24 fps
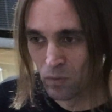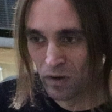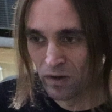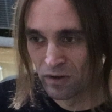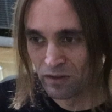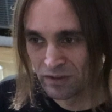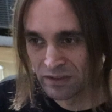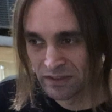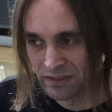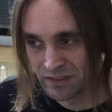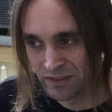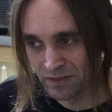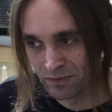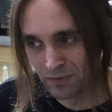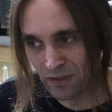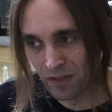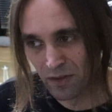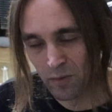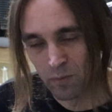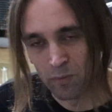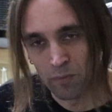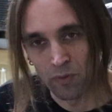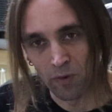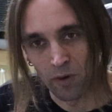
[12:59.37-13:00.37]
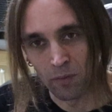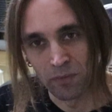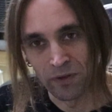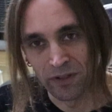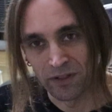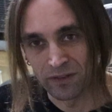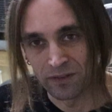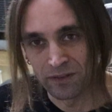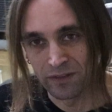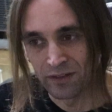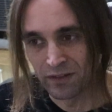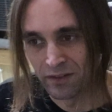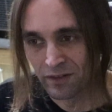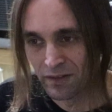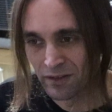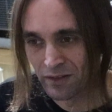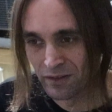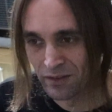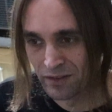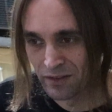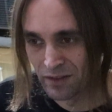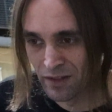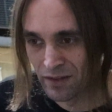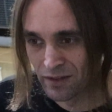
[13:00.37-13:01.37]
where it's very prominent,
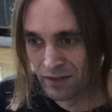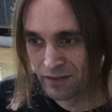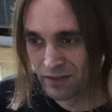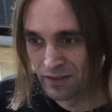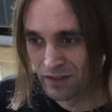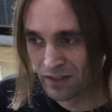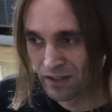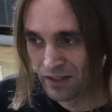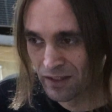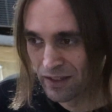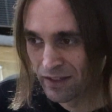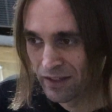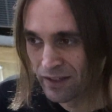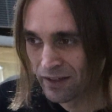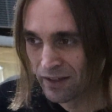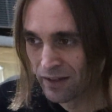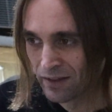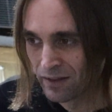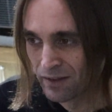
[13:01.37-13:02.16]
the delay.